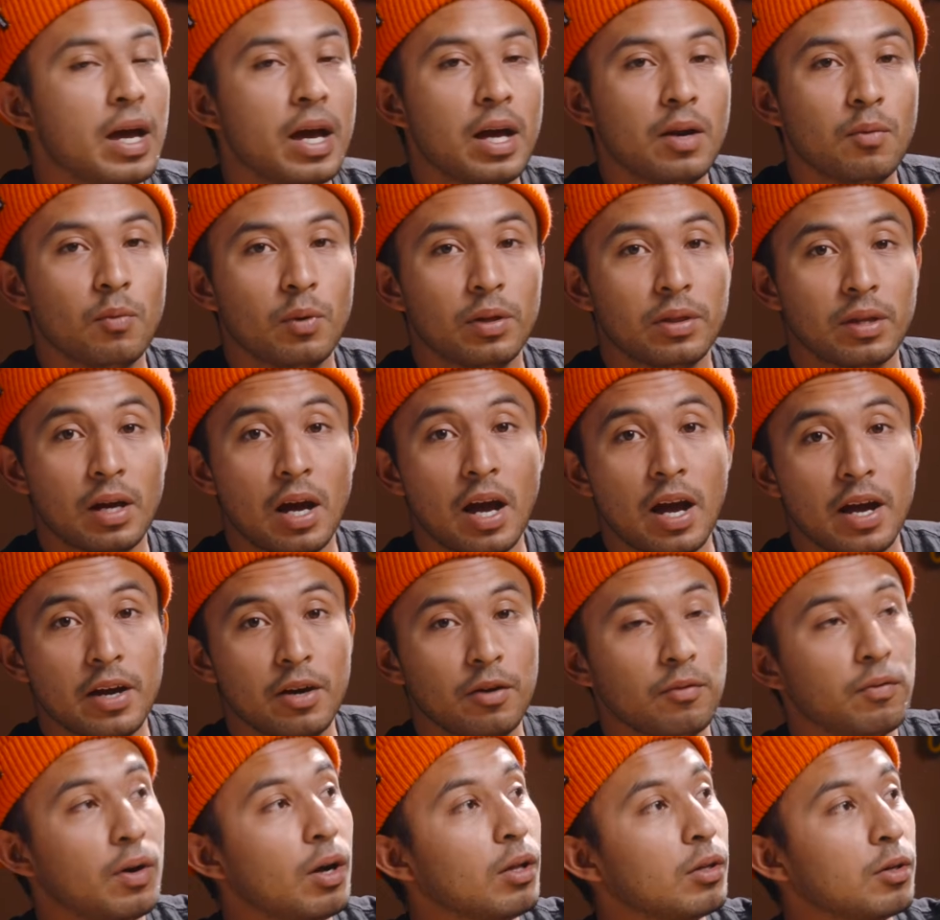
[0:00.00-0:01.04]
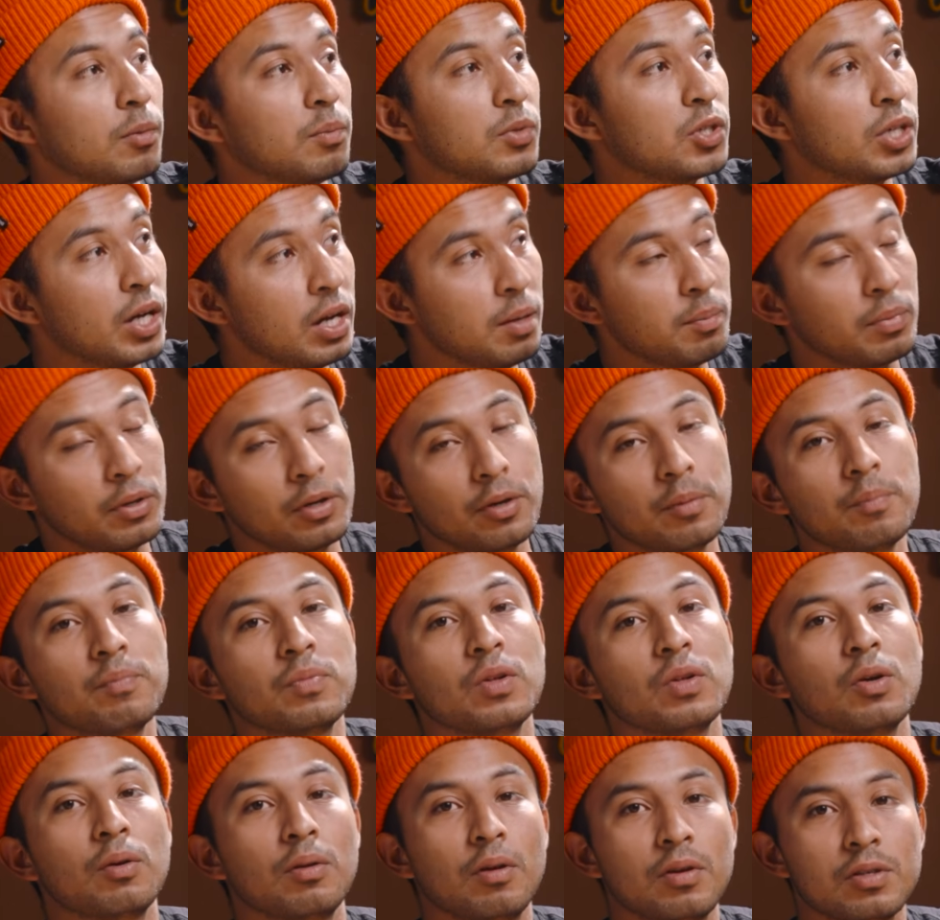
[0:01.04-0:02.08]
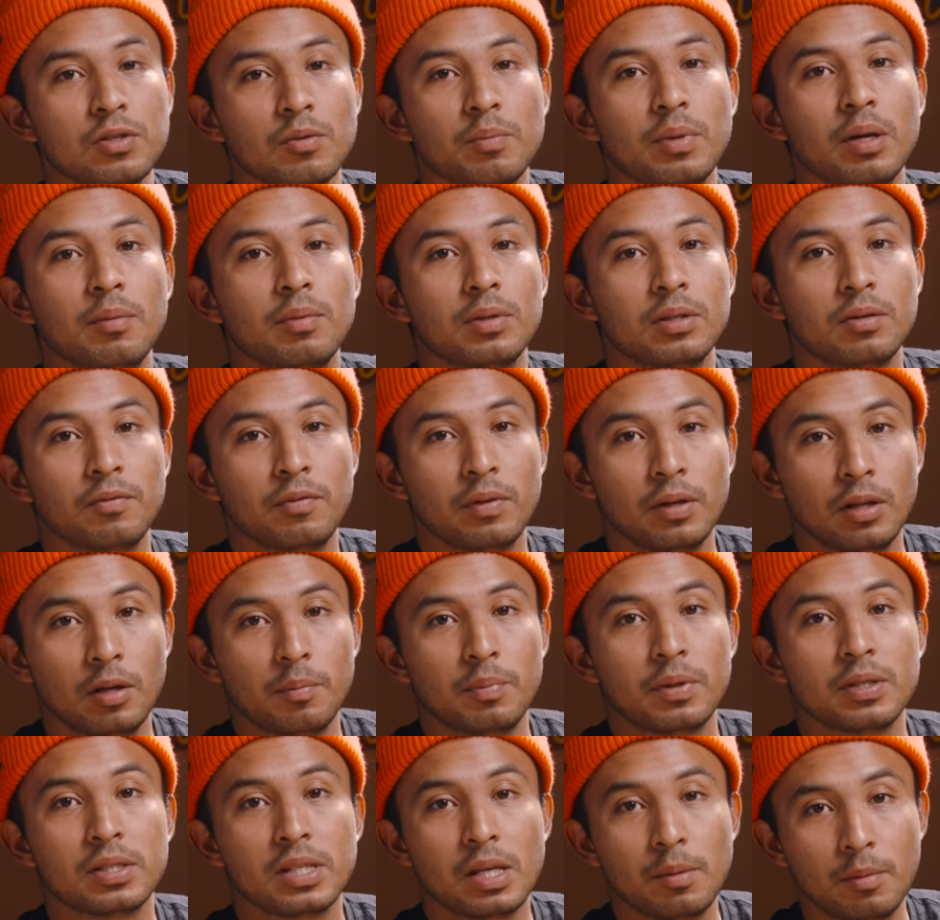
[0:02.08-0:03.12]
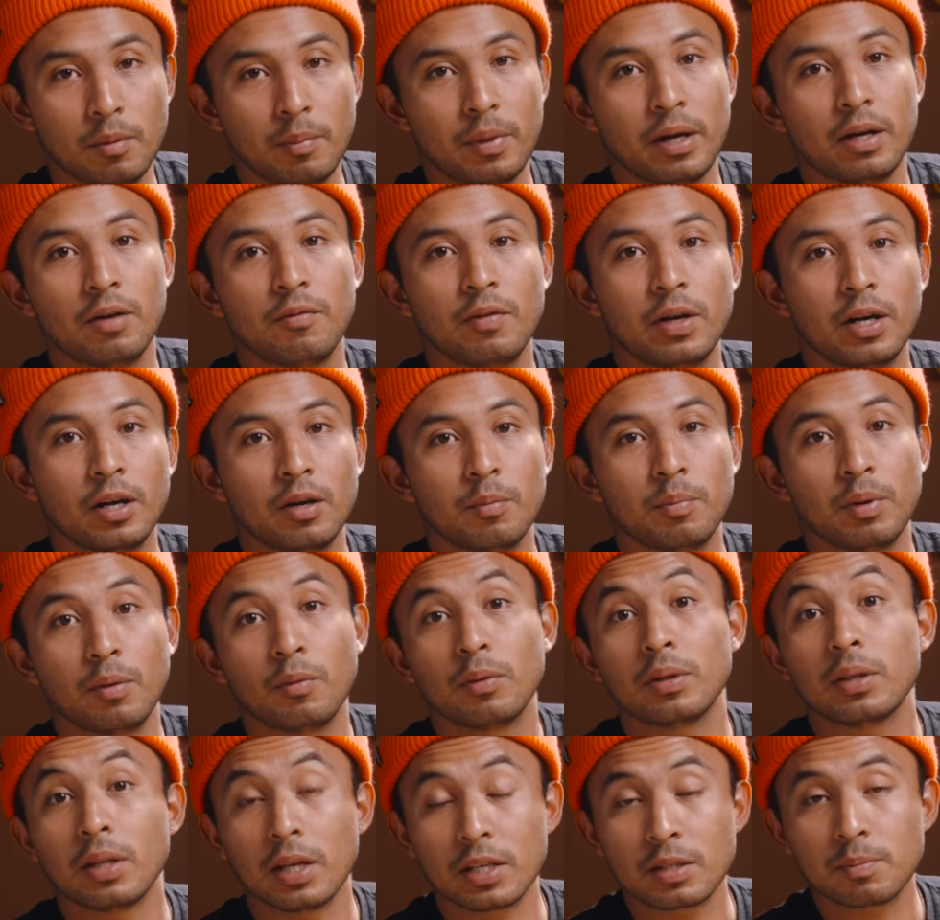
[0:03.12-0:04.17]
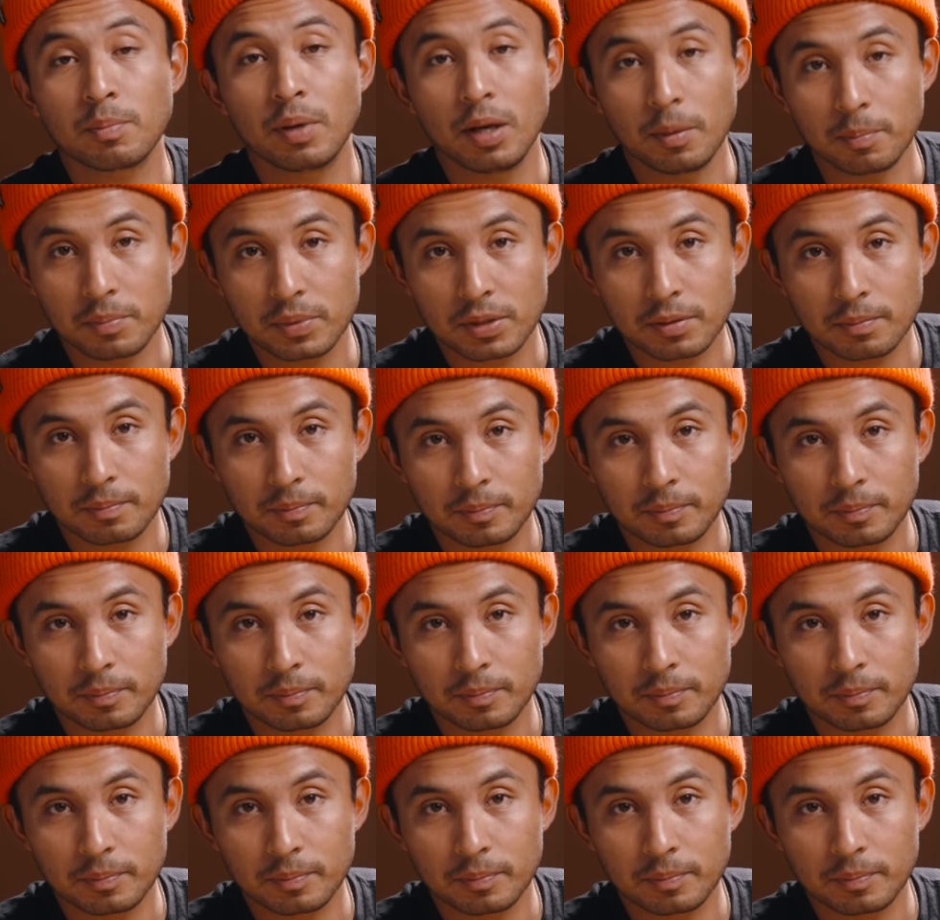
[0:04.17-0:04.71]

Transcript: And with the higher volume chamber, you'll also be able to fill up the same amount of air but with less pumps.